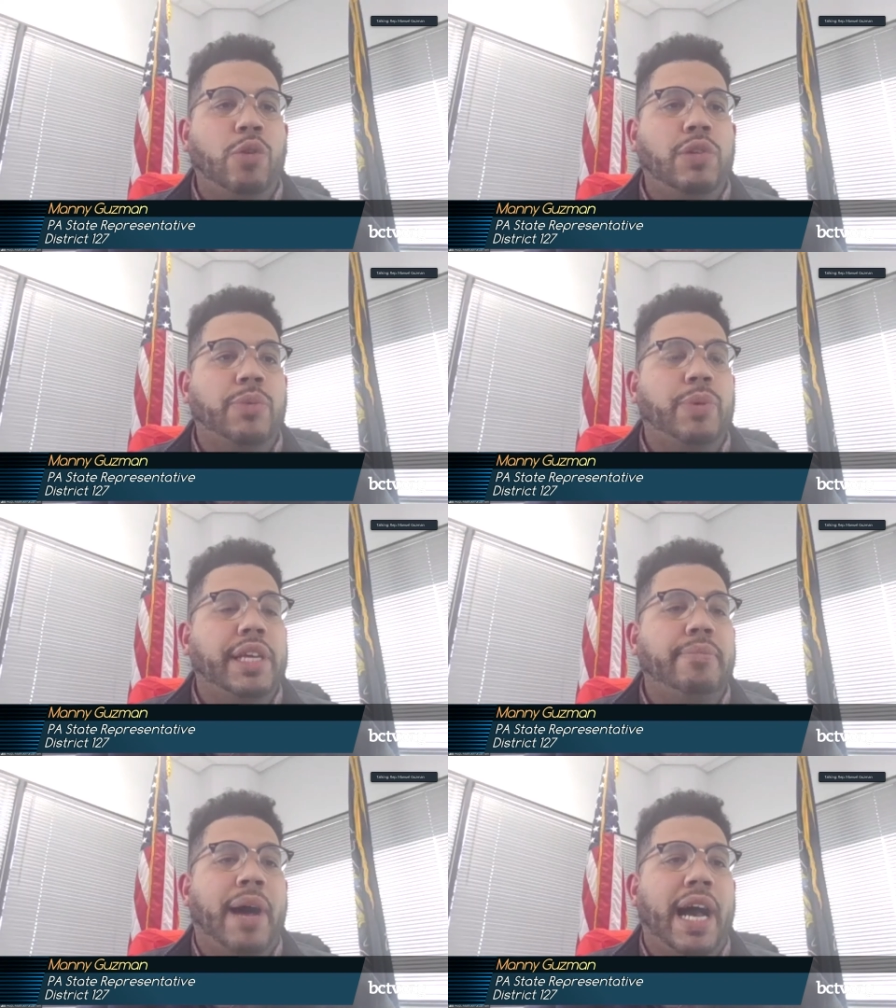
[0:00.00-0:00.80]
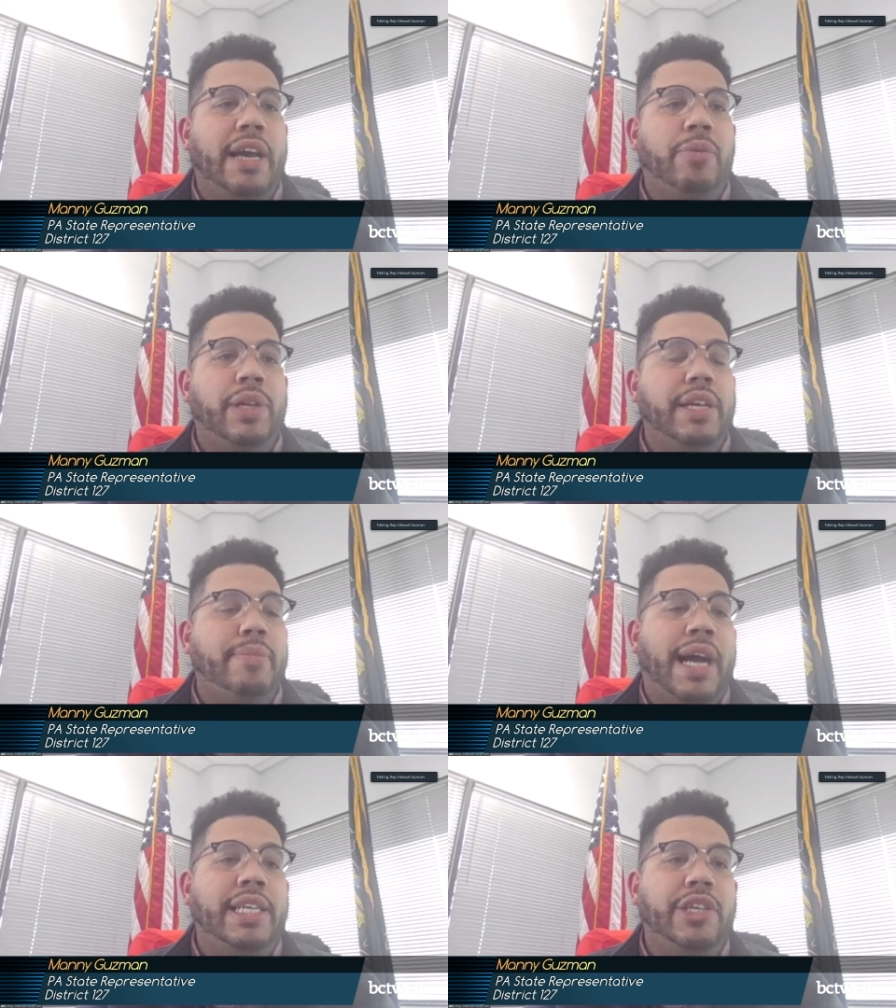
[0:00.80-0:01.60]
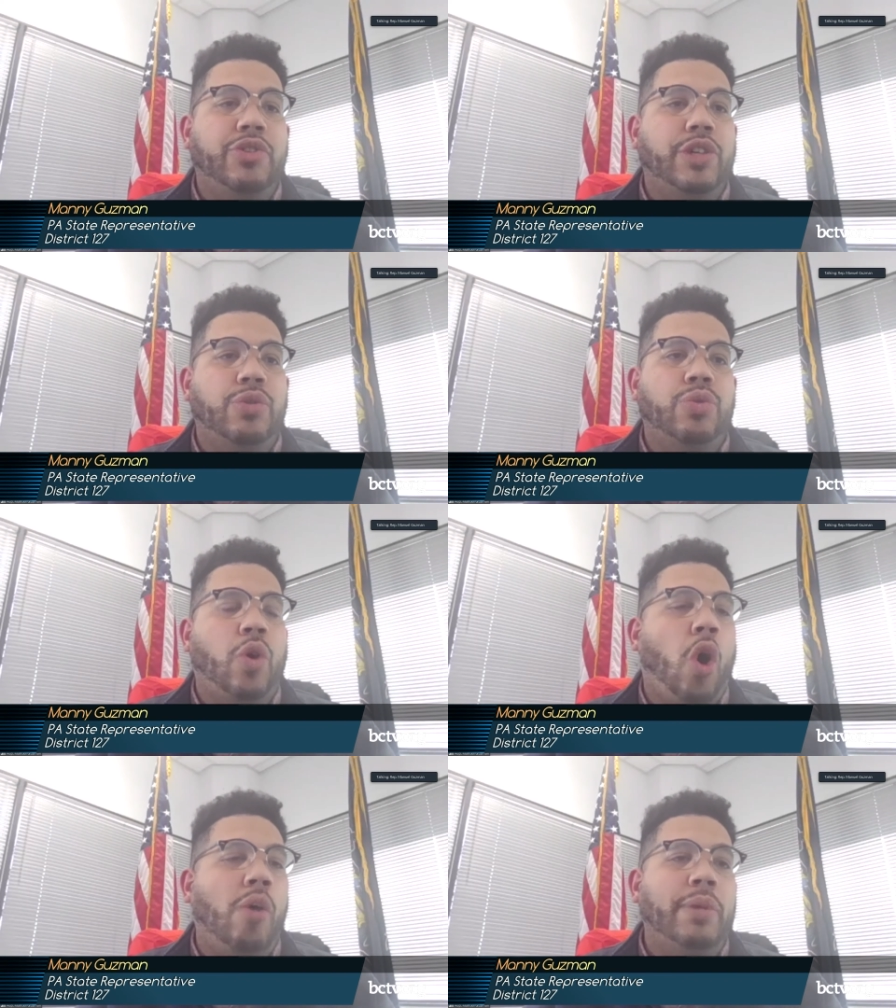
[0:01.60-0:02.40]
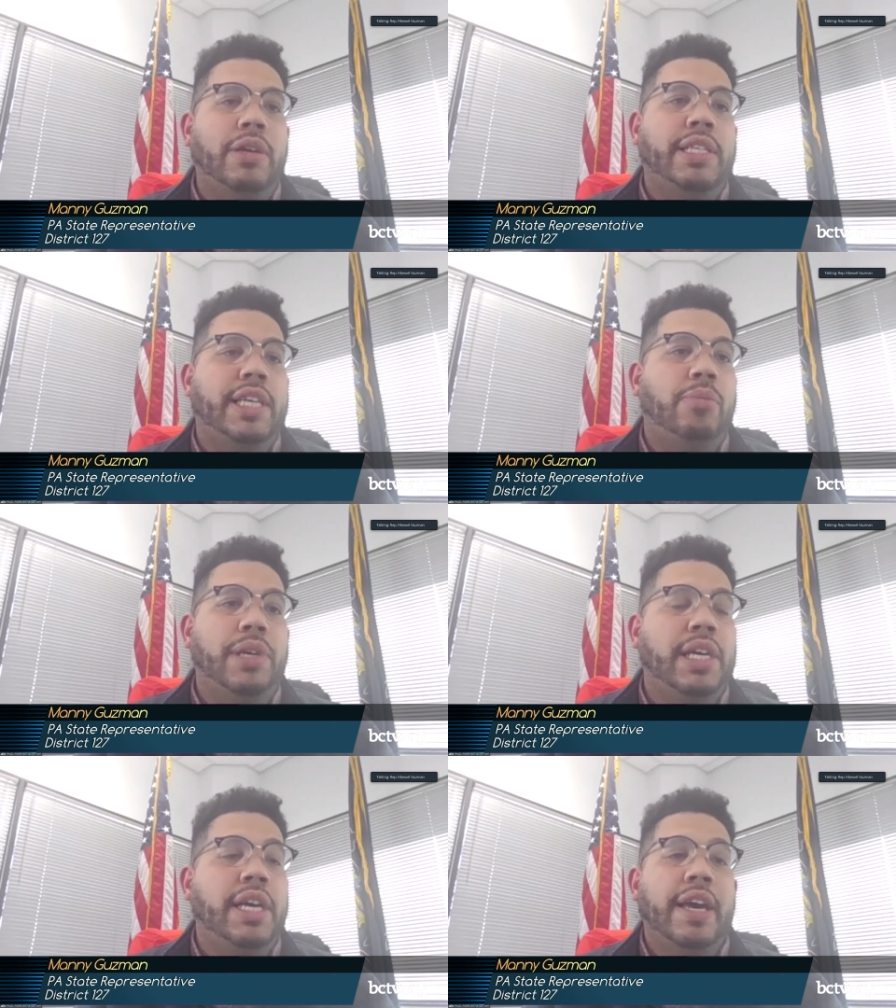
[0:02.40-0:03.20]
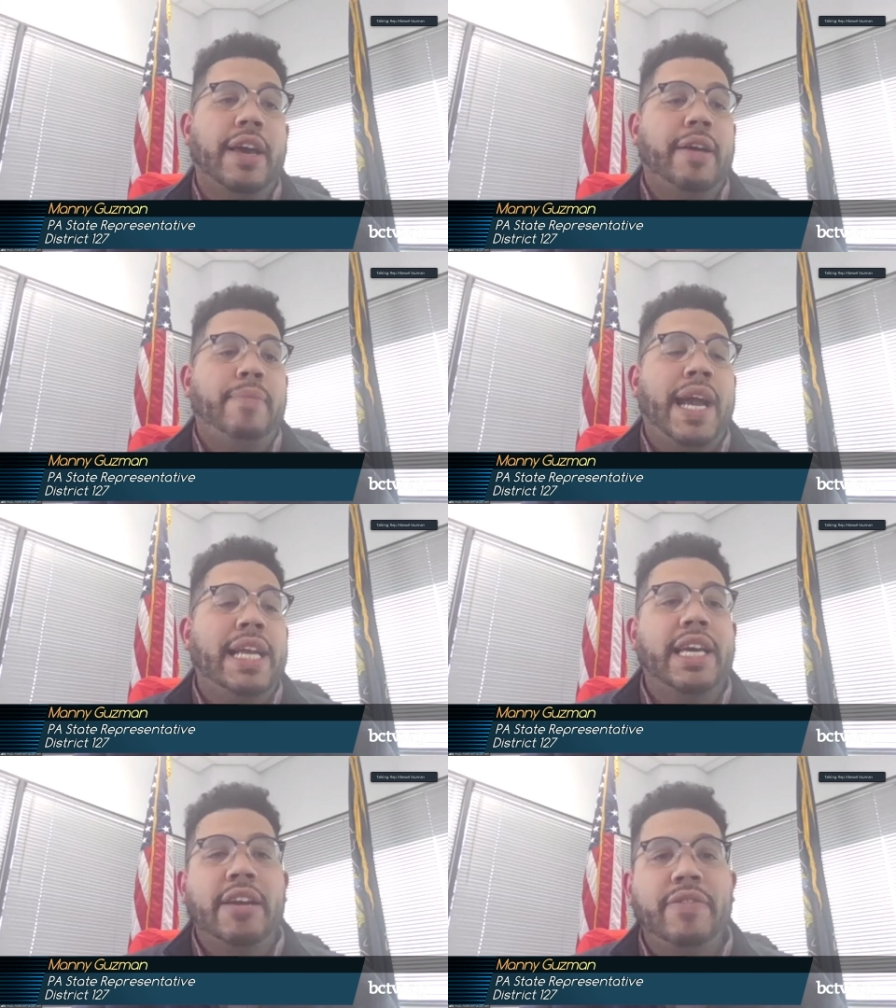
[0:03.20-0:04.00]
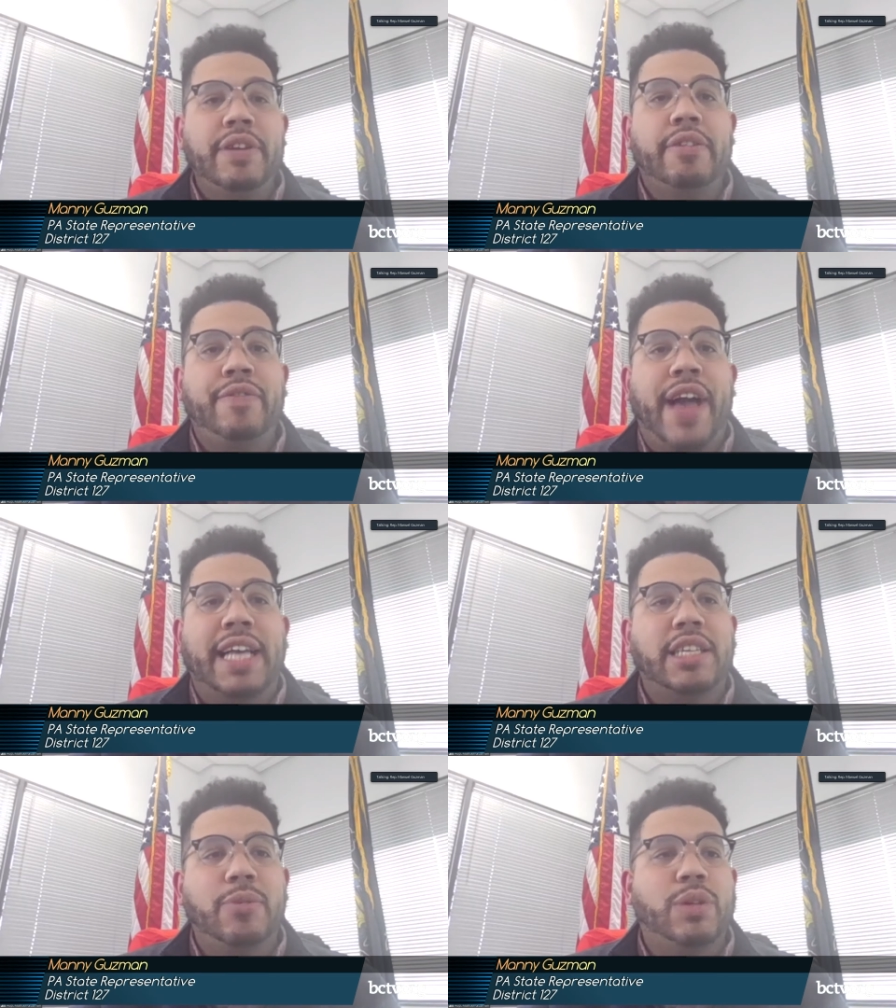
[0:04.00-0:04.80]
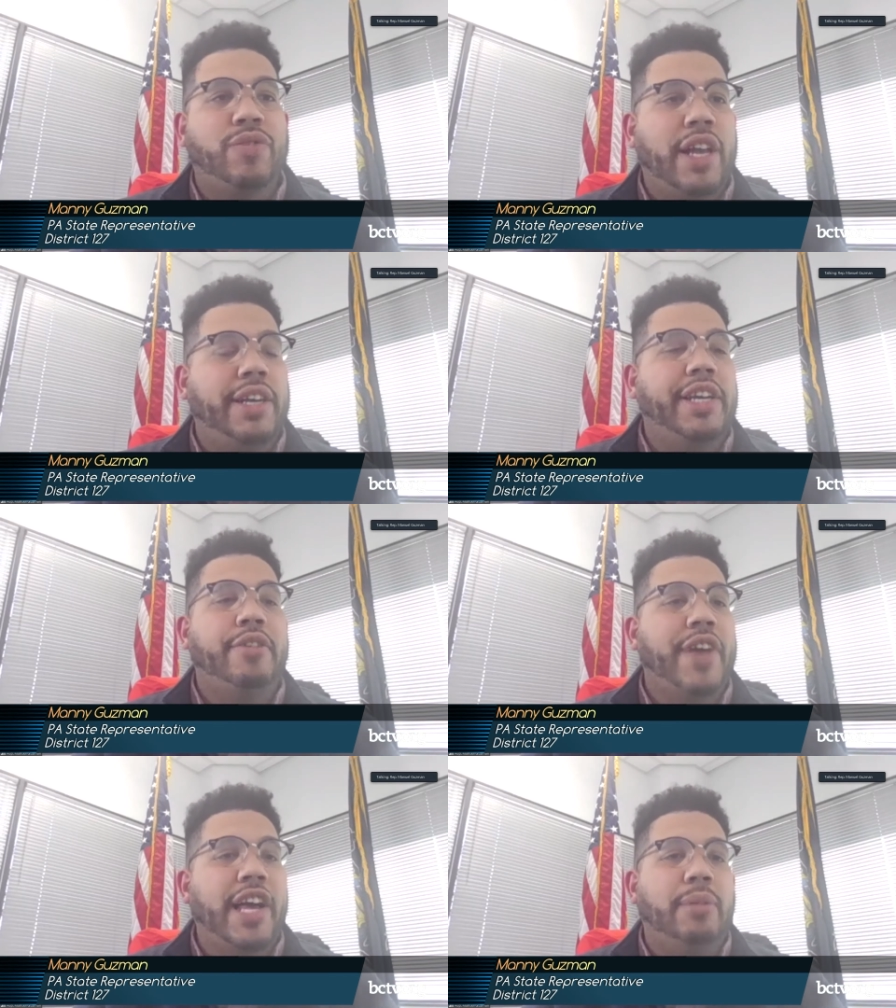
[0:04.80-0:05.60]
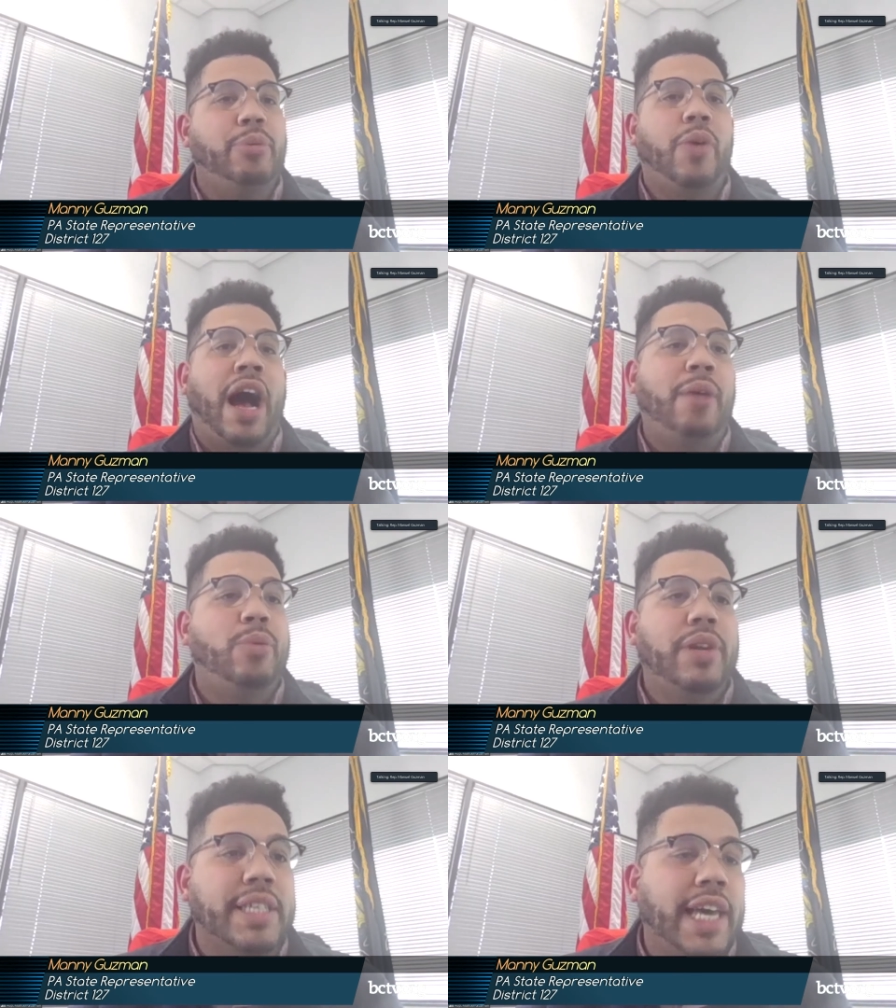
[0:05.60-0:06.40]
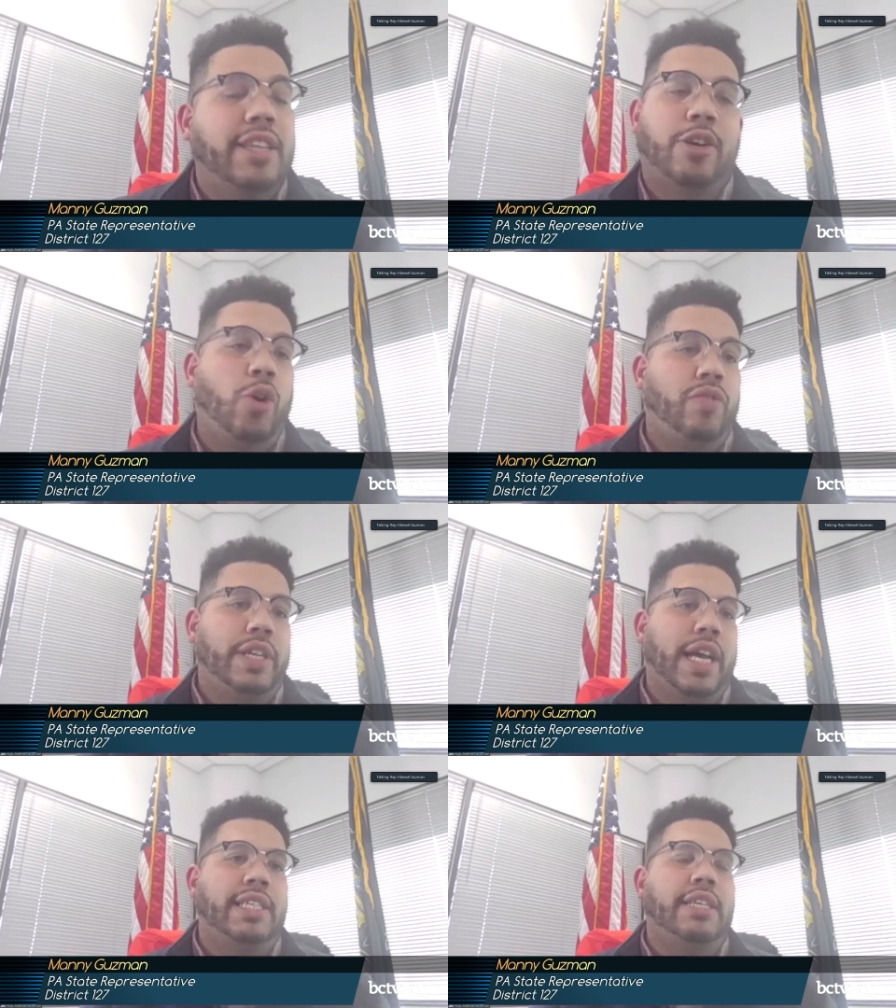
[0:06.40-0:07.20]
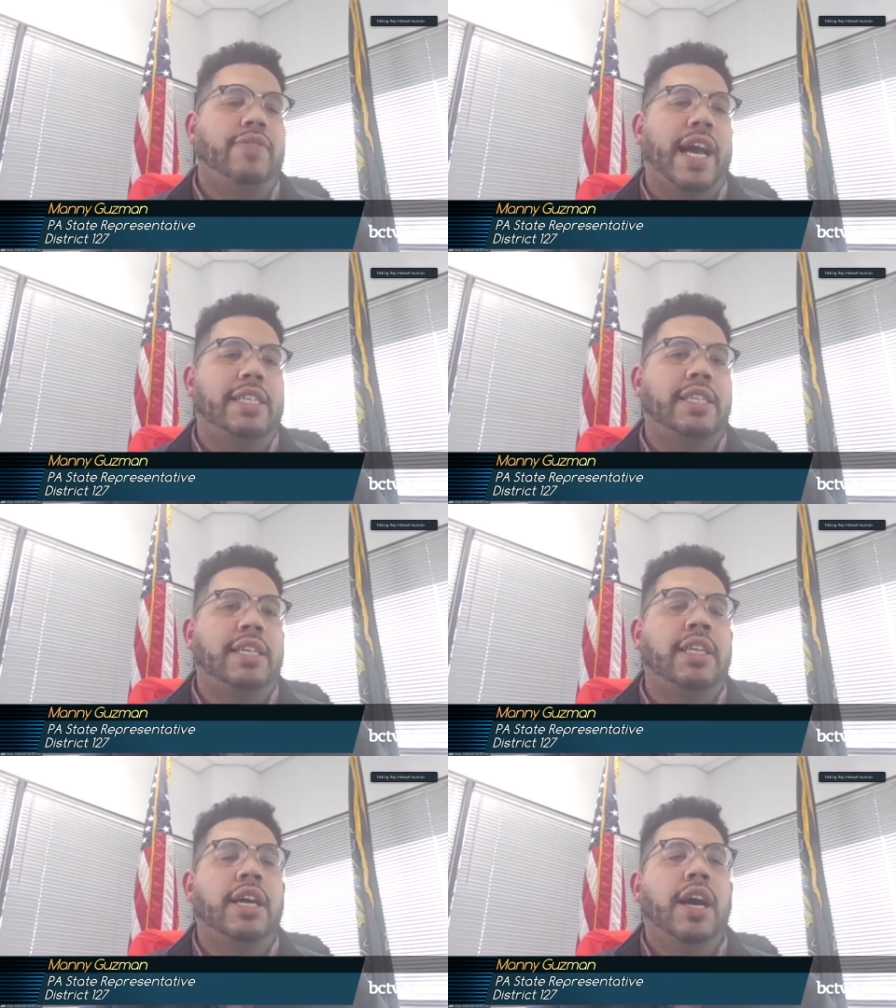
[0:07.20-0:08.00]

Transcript: folks within my within my district who call me and tell me, Manny, even if the vaccine was readily available, I wouldn't take the COVID-19 vaccine.